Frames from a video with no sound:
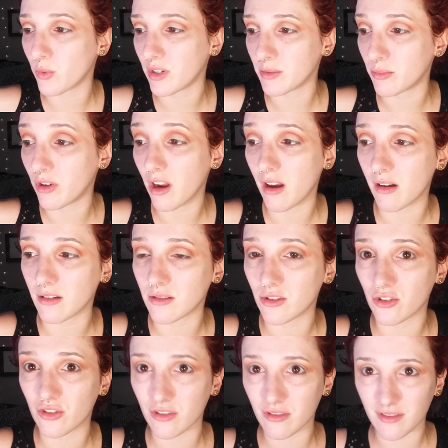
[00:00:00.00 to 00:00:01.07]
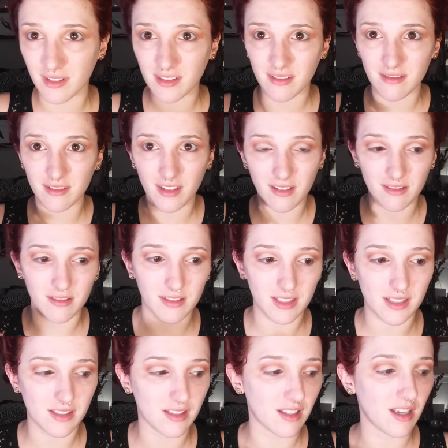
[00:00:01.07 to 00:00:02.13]
I don't know.
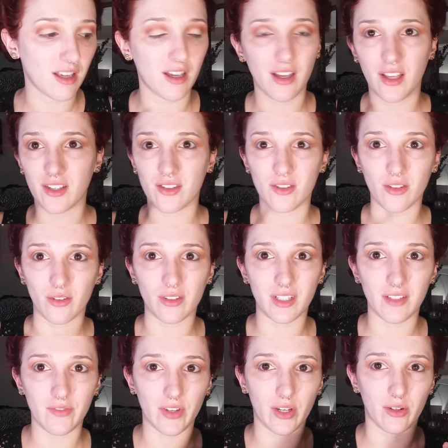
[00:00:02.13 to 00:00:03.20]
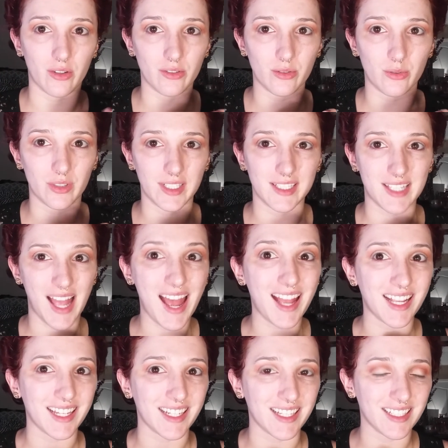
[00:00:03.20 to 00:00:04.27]
It's all difficult to
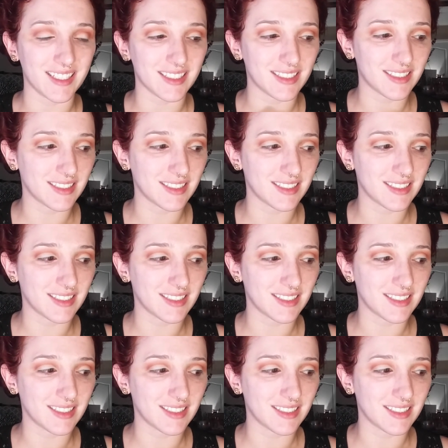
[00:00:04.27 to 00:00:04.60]
decide.